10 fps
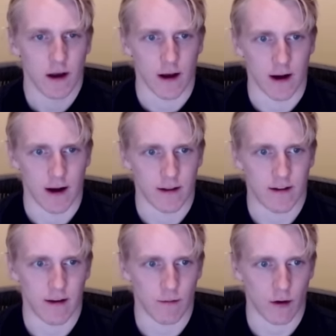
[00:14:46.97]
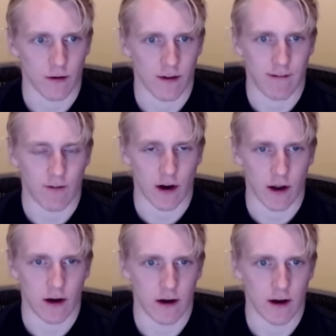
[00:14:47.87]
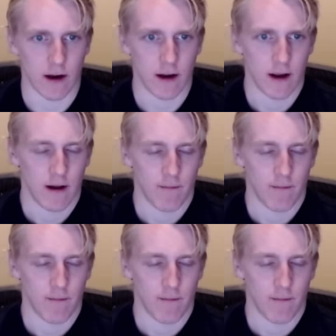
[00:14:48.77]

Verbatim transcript: Uh, team total's not very good.